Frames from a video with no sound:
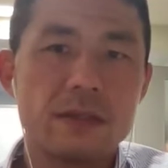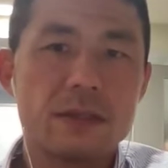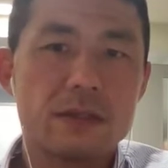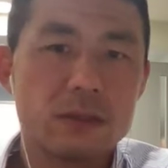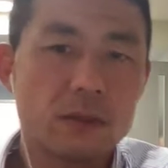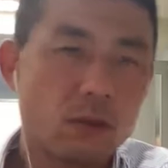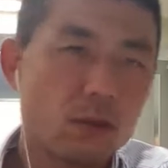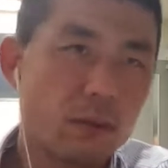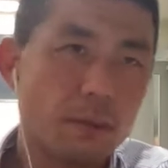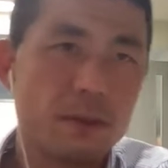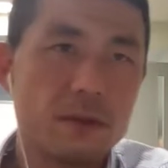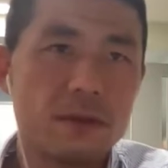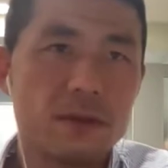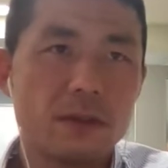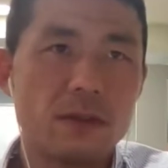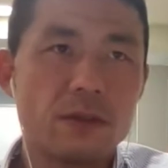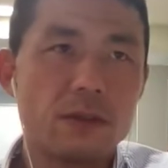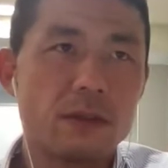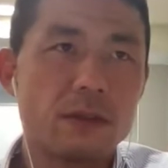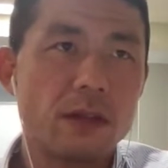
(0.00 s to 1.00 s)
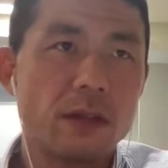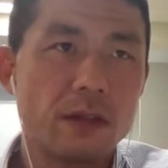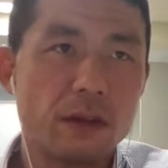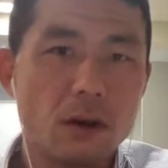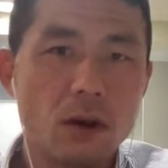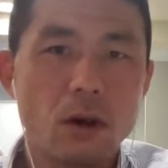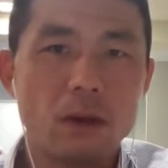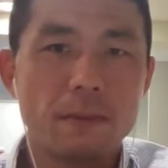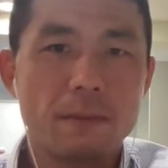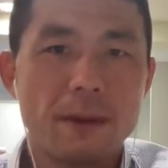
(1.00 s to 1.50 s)
social position and
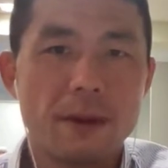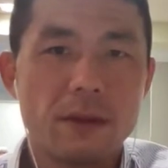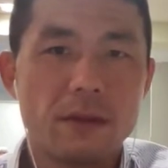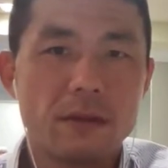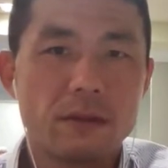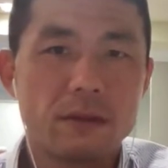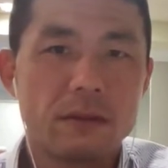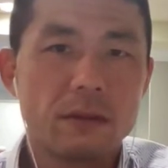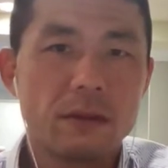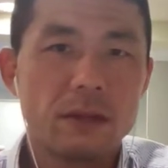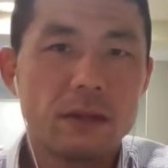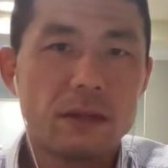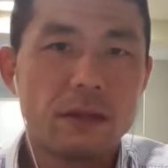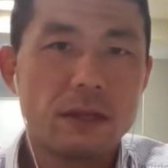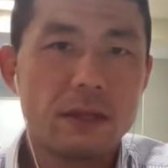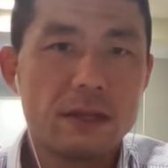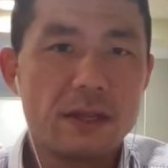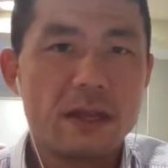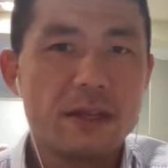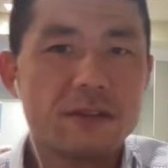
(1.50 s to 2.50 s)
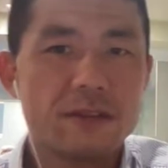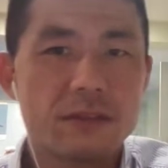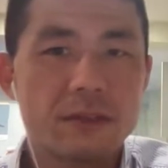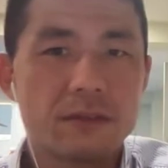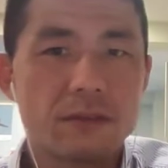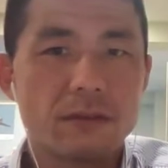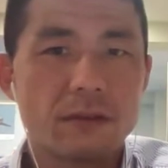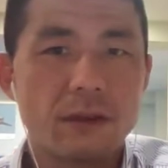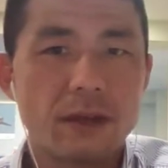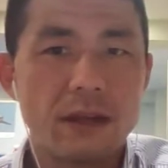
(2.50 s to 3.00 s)
occupation and
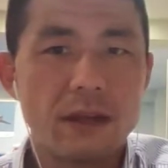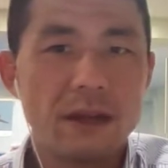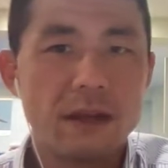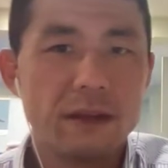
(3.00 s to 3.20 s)
etc.